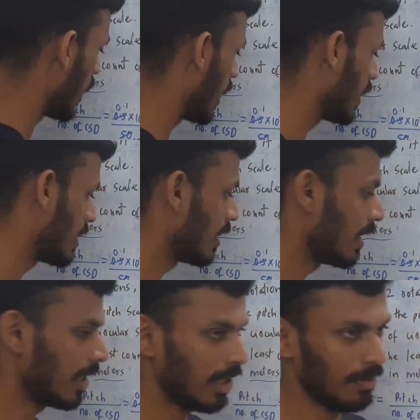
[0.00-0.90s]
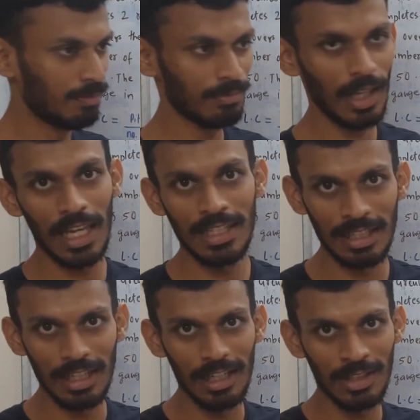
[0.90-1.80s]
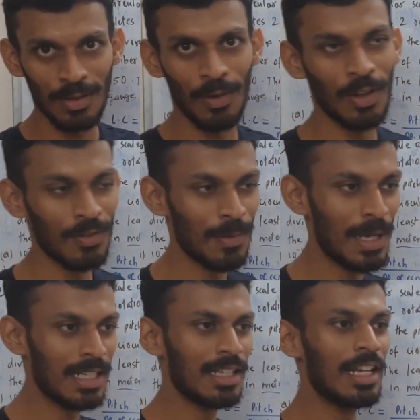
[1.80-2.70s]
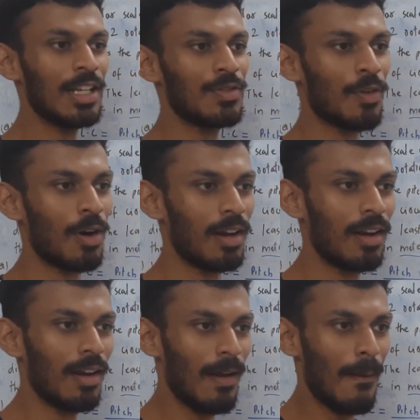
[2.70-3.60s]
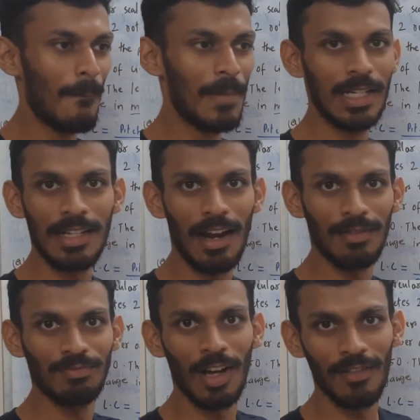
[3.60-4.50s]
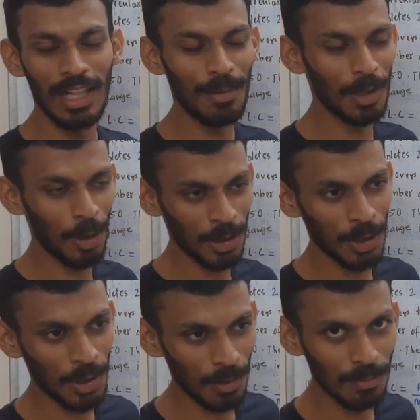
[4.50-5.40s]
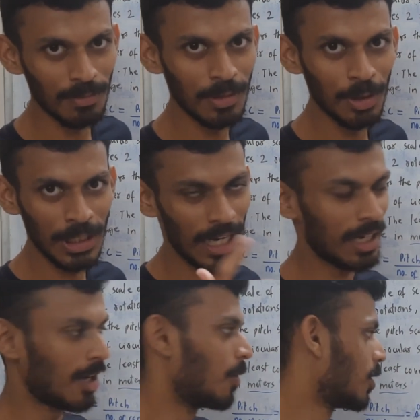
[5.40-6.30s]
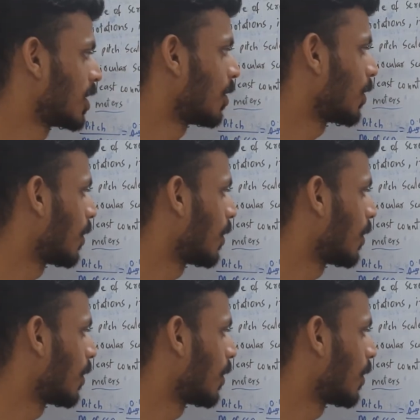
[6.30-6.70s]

ACE A series one of the best series for BITSAT available on YouTube do check it out shout